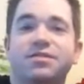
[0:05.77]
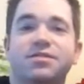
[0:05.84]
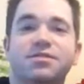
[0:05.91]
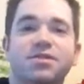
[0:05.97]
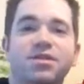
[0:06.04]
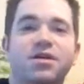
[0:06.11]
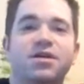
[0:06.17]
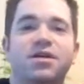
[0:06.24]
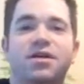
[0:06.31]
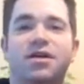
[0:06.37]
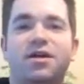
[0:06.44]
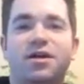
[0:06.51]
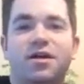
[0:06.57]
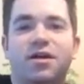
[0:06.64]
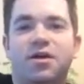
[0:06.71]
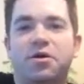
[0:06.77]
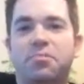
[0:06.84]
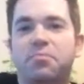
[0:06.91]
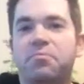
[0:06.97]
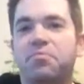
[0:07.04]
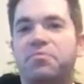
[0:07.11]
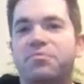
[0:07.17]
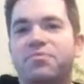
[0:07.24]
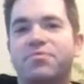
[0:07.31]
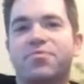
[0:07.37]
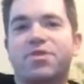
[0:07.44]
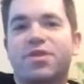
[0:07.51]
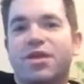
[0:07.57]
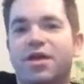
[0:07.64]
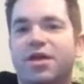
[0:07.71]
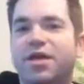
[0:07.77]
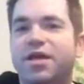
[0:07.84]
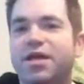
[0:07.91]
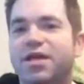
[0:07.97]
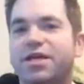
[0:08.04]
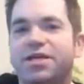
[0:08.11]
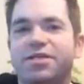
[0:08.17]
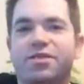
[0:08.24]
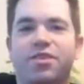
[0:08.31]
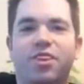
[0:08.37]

is. Um, a,